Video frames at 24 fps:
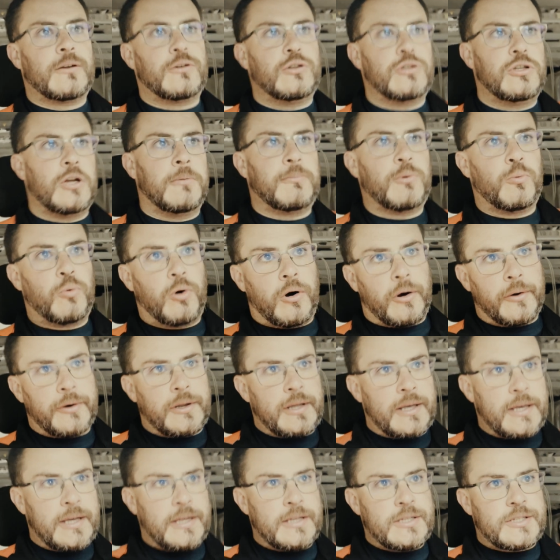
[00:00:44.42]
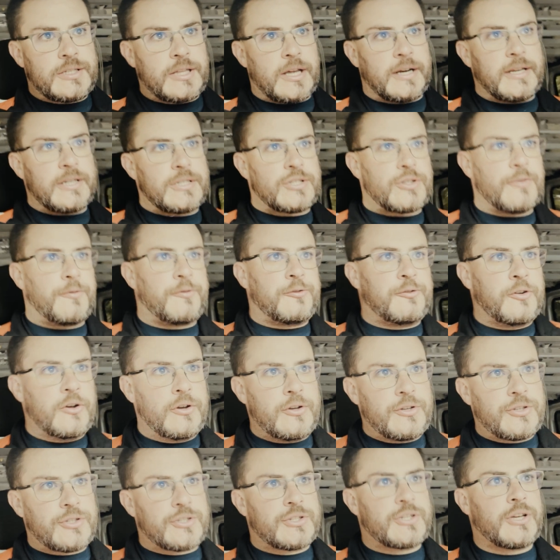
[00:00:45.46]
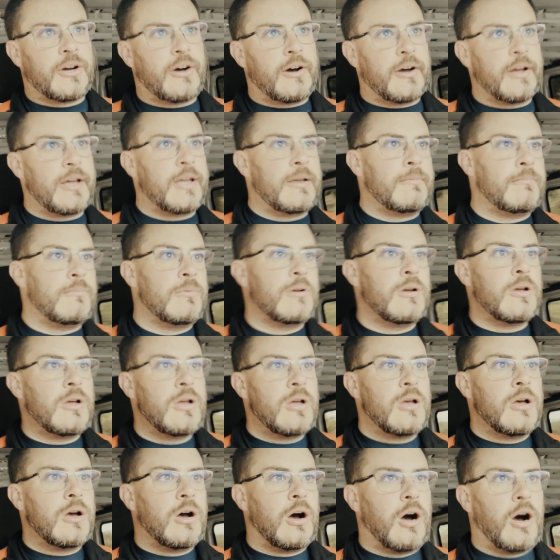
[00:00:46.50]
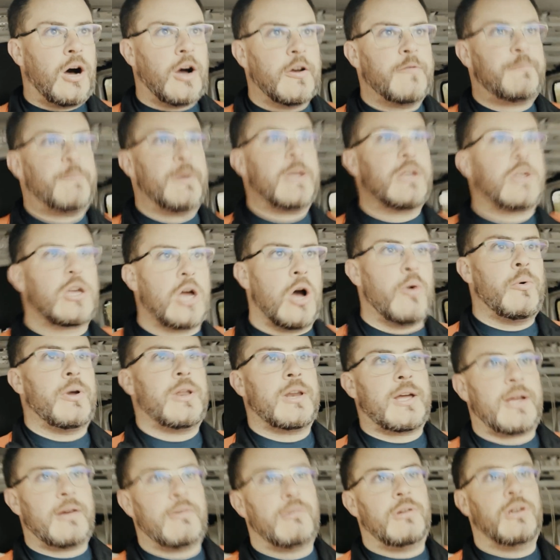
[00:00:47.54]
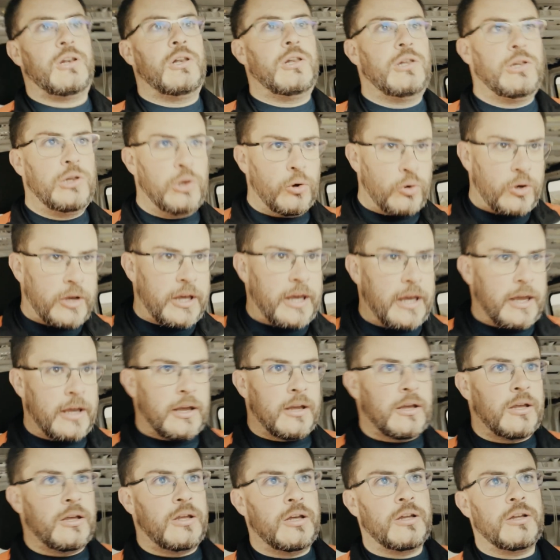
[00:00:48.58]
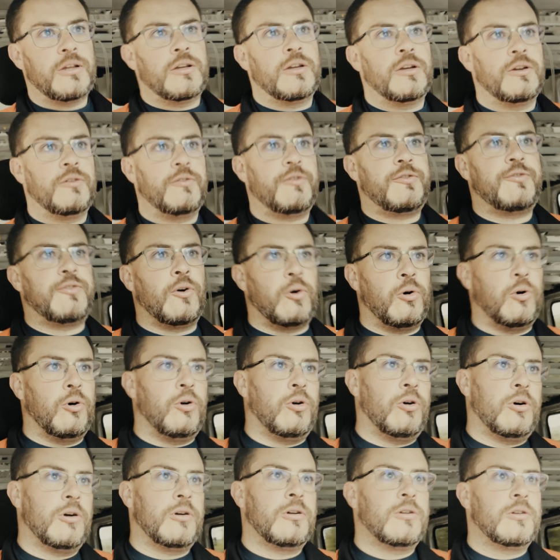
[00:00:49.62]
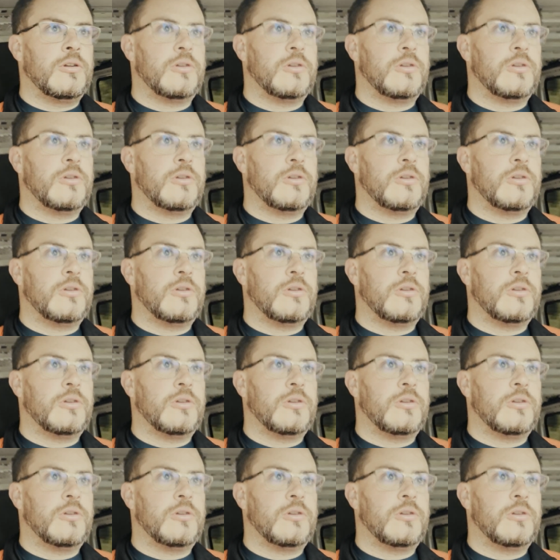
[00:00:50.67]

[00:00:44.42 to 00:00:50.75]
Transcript: Number one is that it's the first time I've been going out looking for